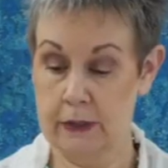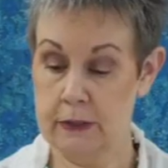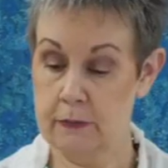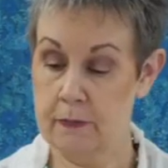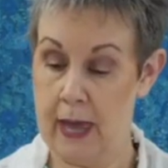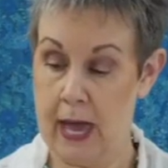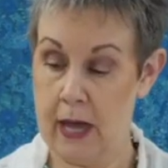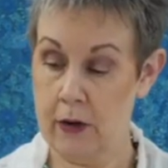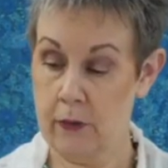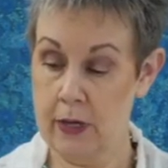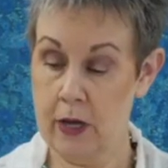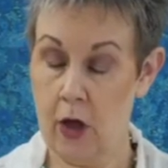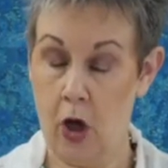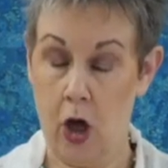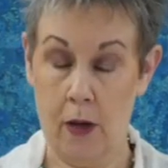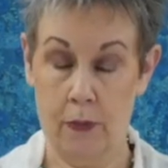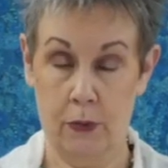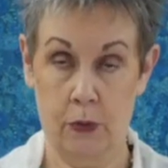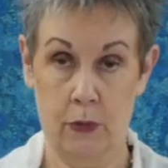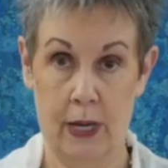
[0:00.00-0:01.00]
it's battery
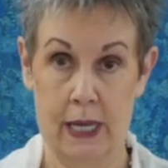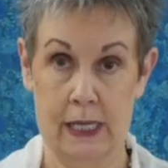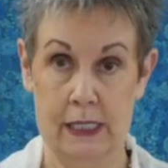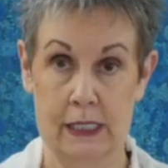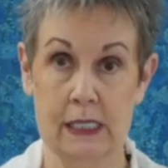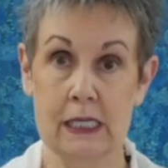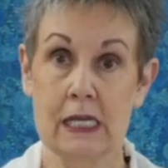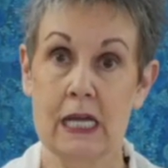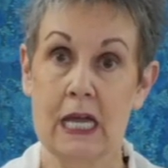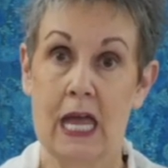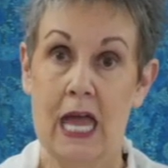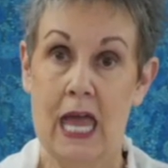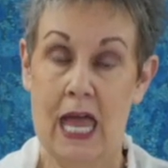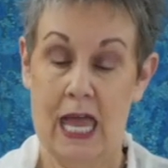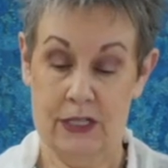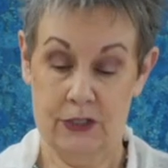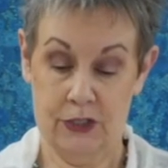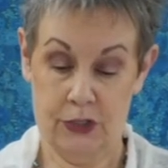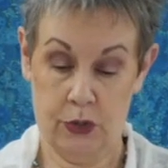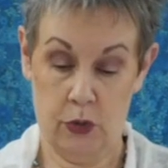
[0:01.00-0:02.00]
operated,
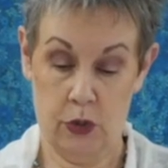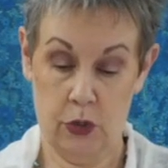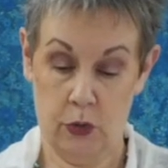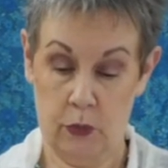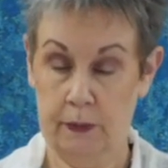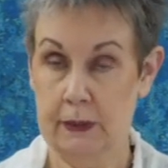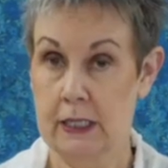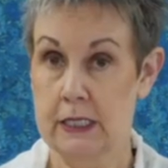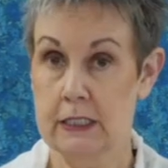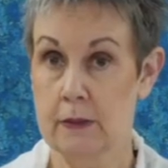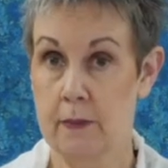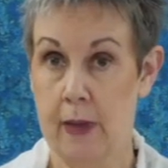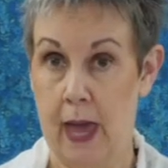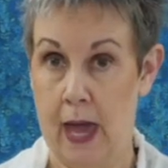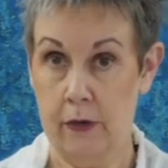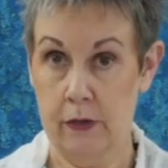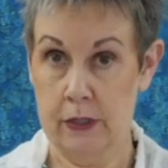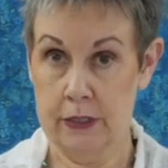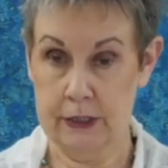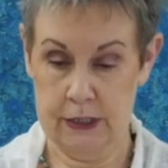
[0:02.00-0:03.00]
and so you can replace the
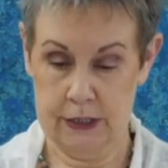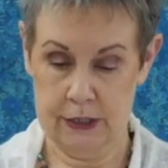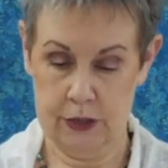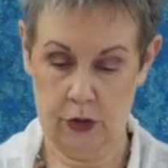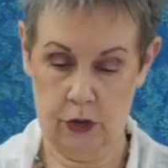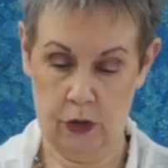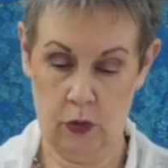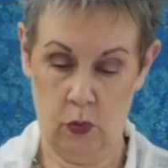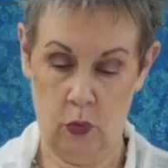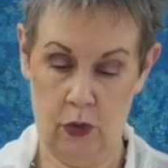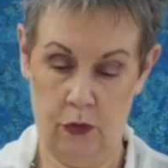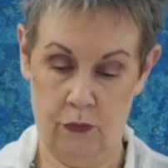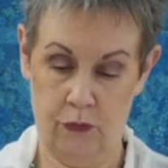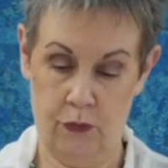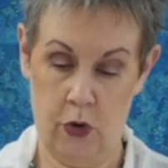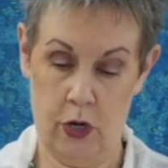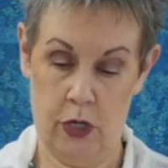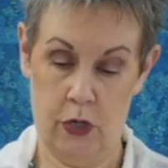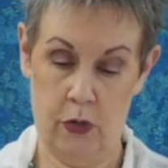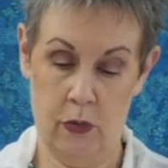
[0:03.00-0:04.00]
batteries and it's still going to work
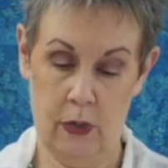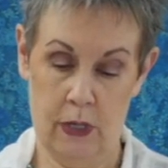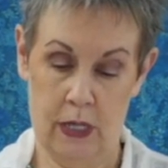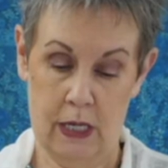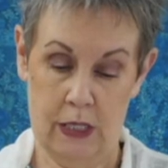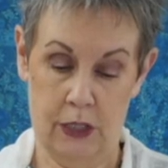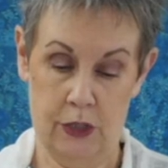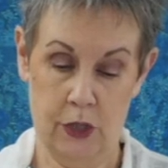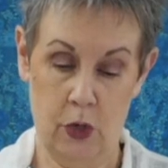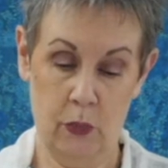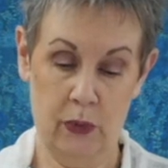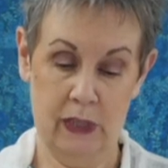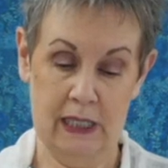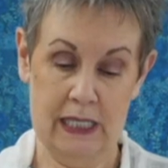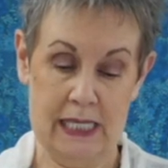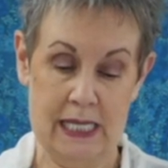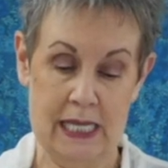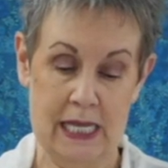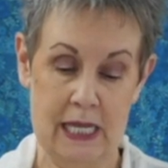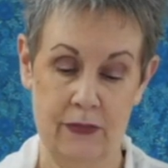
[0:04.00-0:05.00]
for you. You don't really
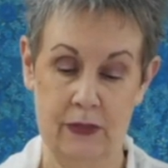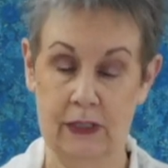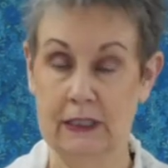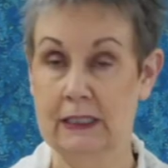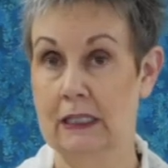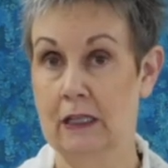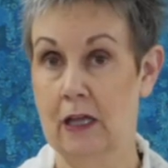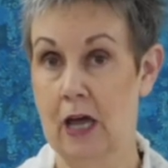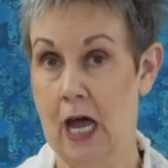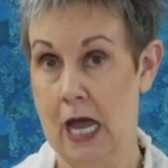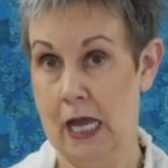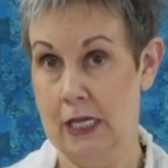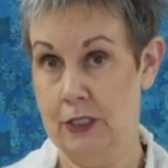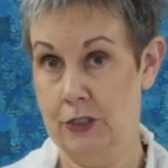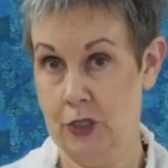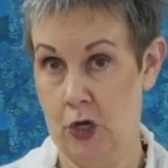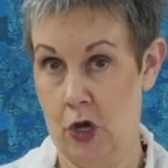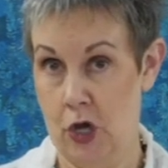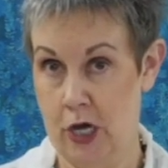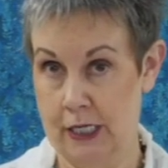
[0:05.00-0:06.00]
need the little
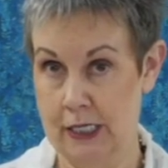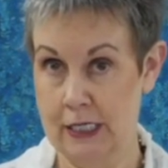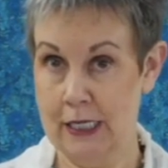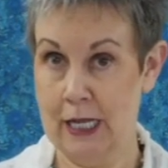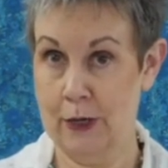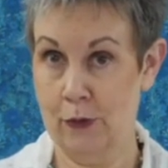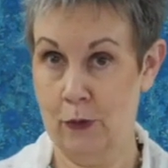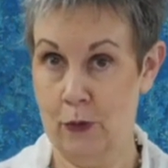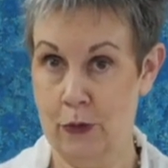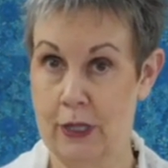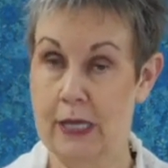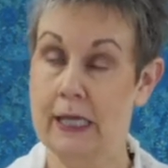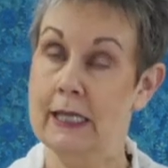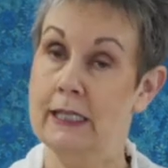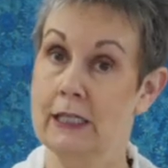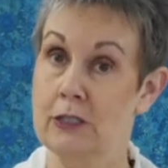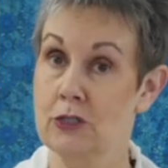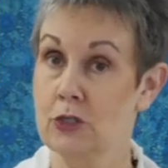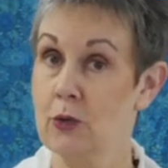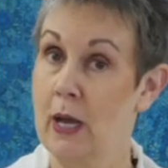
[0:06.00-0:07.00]
guides on it, I don't think,
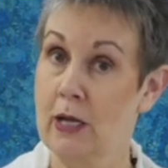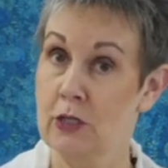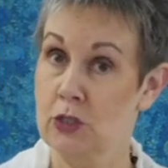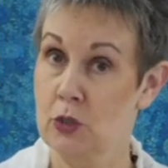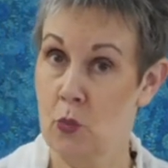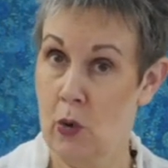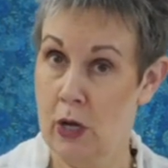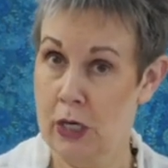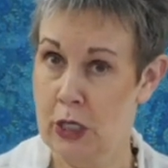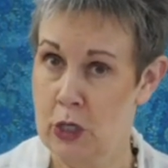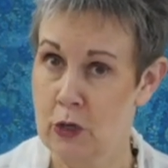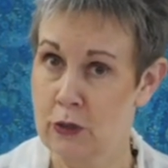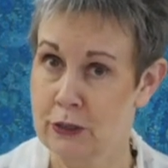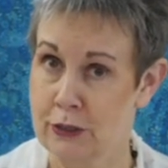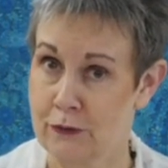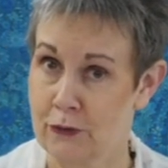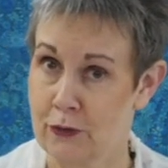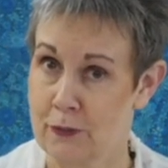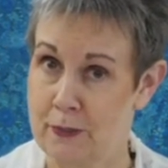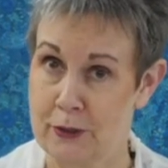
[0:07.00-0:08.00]
unless you actually want to use
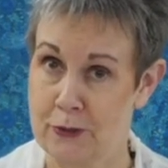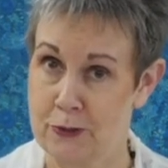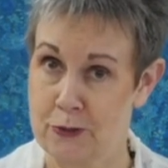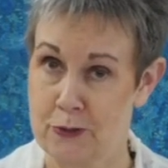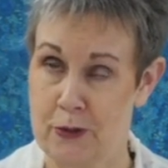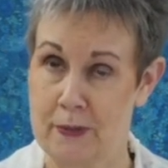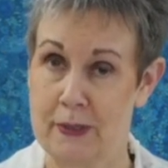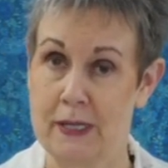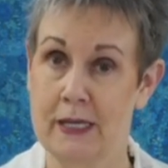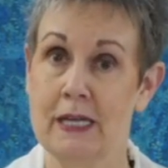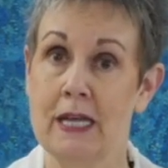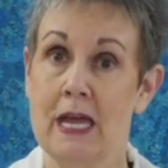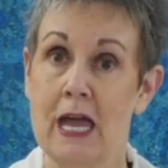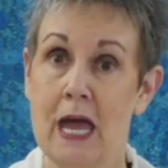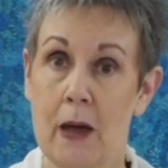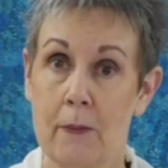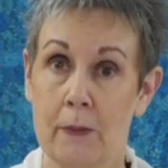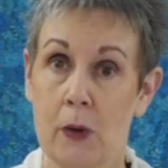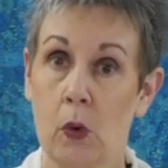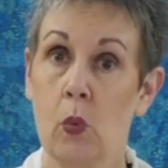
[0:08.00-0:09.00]
it for beard trimming.
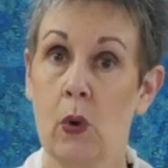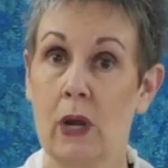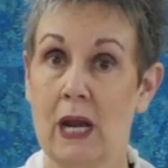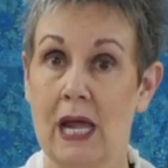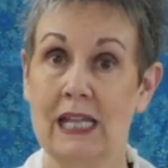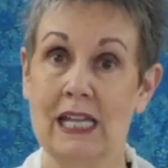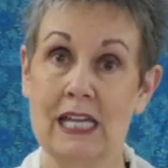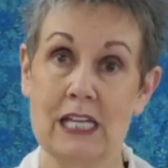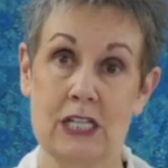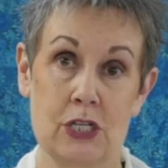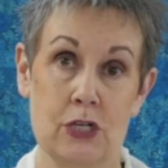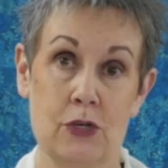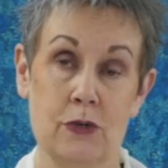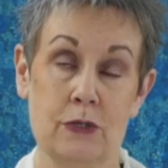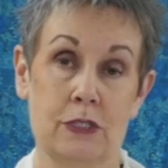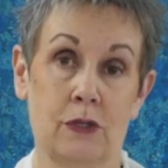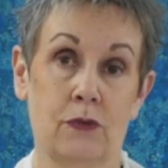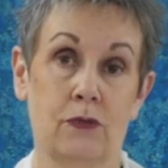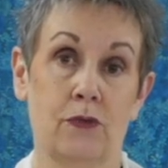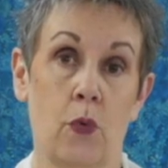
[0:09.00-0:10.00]
But what I like to
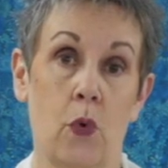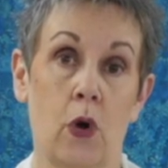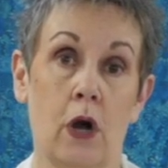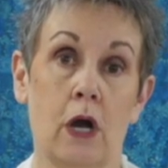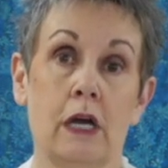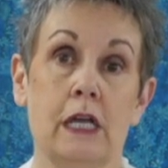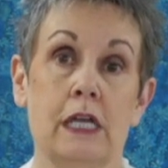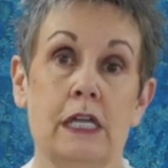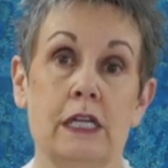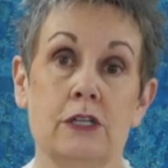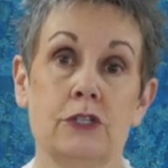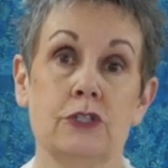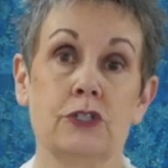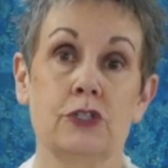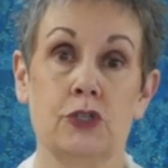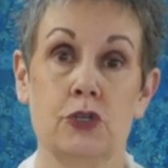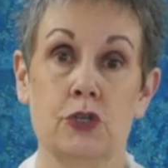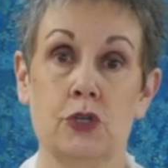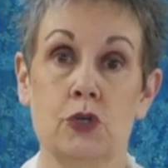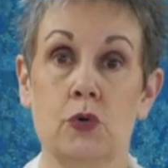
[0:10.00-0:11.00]
use it for is
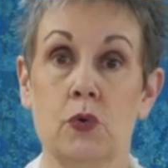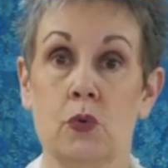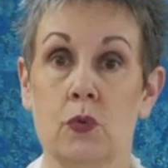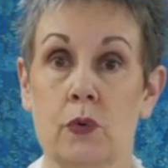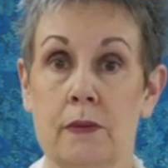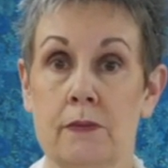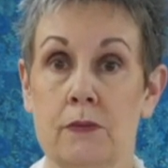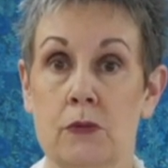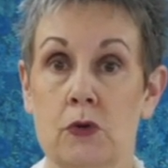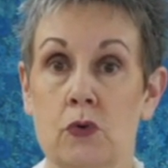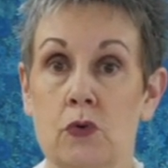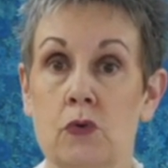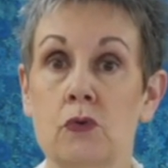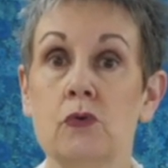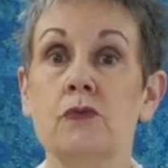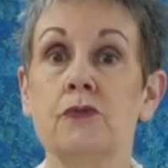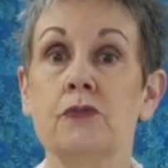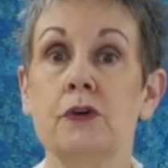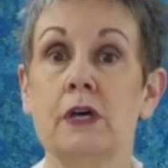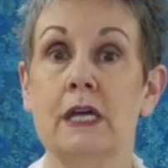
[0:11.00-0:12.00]
to
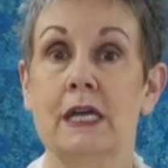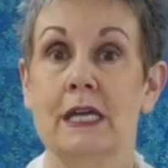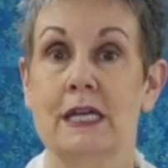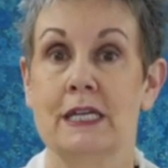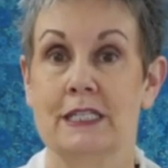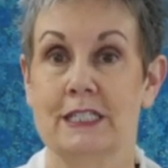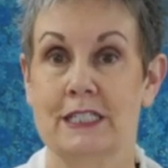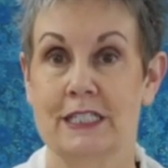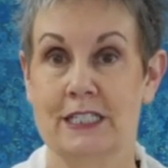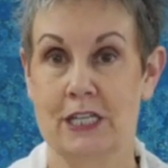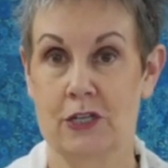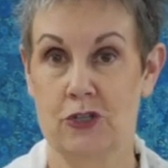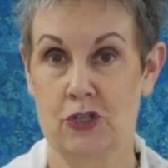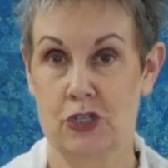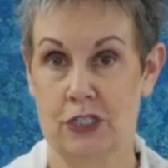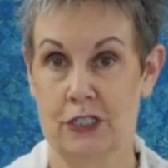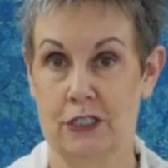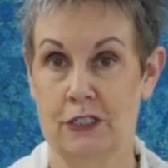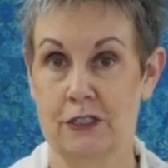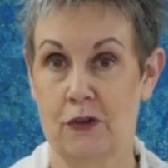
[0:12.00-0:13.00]
remove
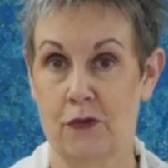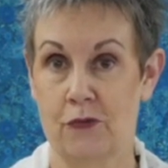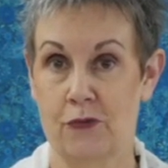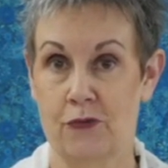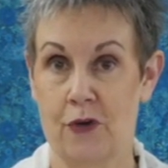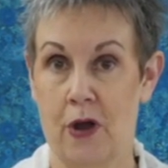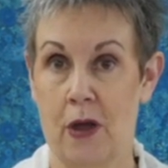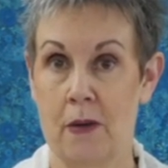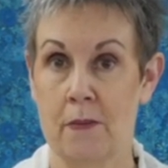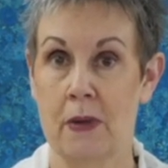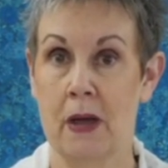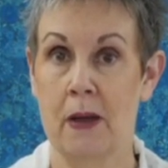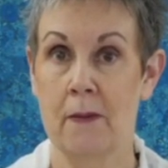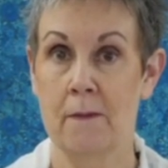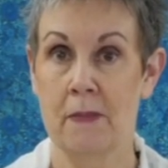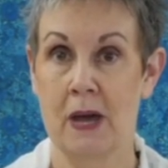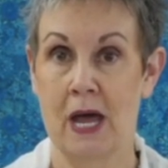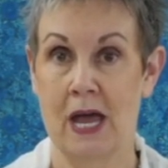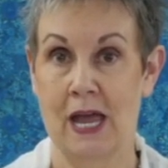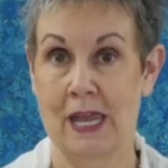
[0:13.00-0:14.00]
stitches from
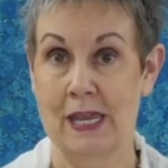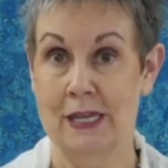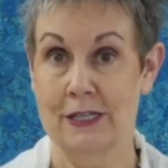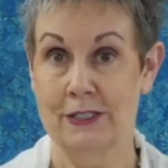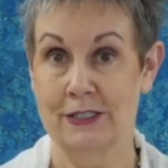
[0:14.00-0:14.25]
my